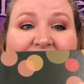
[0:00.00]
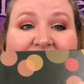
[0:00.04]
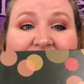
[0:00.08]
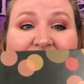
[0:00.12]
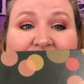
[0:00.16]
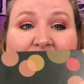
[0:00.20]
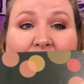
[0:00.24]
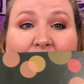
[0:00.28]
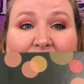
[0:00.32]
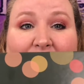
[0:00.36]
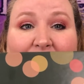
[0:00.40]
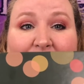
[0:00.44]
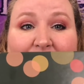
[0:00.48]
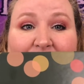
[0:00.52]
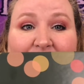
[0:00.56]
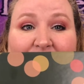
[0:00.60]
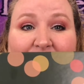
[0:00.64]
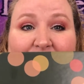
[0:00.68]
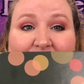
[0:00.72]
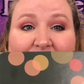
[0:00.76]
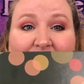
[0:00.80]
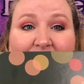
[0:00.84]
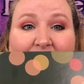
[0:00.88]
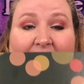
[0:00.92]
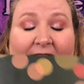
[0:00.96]
the Target
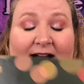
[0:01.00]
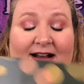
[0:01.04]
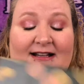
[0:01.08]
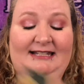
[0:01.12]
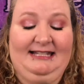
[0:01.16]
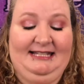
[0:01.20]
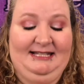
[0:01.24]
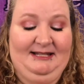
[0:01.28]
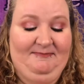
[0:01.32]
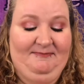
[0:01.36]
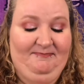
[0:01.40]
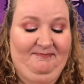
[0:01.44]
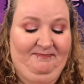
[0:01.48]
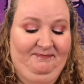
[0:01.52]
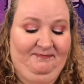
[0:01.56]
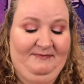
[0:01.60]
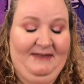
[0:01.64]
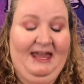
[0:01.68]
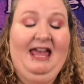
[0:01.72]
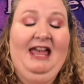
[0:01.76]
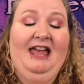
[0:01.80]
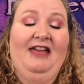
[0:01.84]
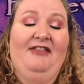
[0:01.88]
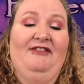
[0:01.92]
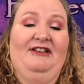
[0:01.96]
Beauty Box.
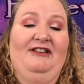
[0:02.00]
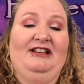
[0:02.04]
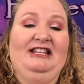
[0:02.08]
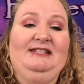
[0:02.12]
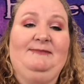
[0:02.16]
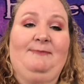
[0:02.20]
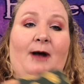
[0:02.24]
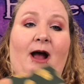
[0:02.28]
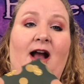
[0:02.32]
This